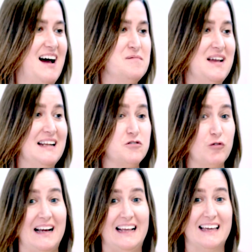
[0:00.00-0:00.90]
I mean, it's
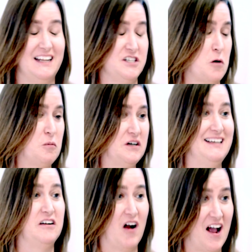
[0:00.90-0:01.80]
reading and
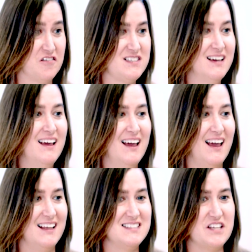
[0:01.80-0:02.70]
interpreting graphs.
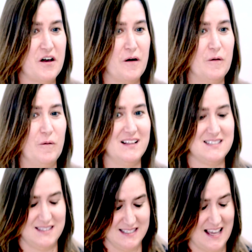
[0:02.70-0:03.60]
And so
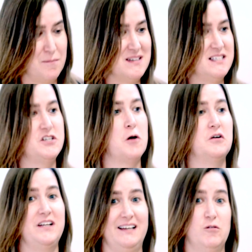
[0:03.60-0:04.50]
it's the same as
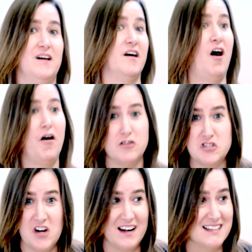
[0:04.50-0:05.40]
interpreting what the author's
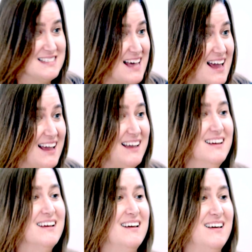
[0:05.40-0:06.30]
trying to say
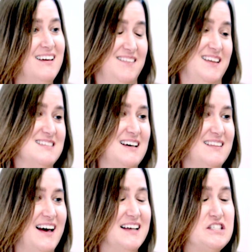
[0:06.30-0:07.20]
and things
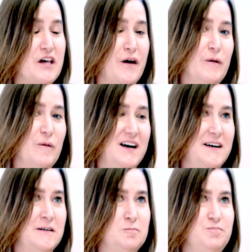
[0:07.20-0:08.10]
like that.
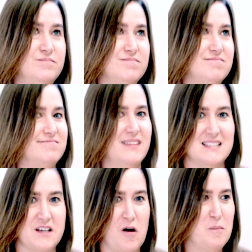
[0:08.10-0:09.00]
So
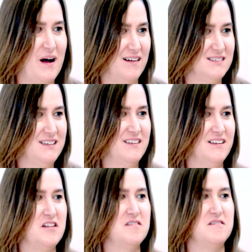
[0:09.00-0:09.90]
it's all about
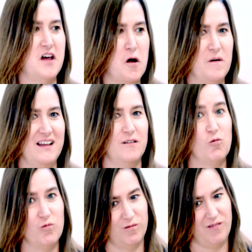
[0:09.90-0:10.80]

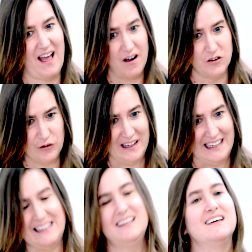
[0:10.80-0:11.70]
knowing how to
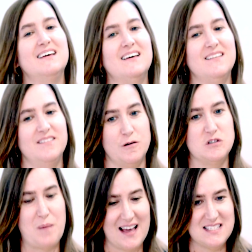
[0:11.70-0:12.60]
read
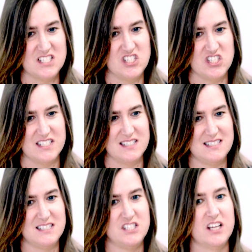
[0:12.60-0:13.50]
those
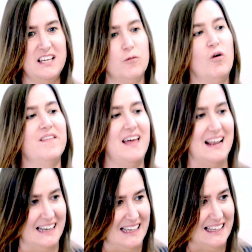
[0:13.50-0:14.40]
passages to get what
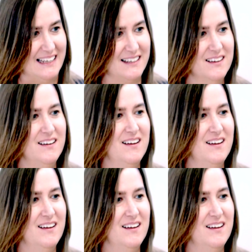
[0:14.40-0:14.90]
they need,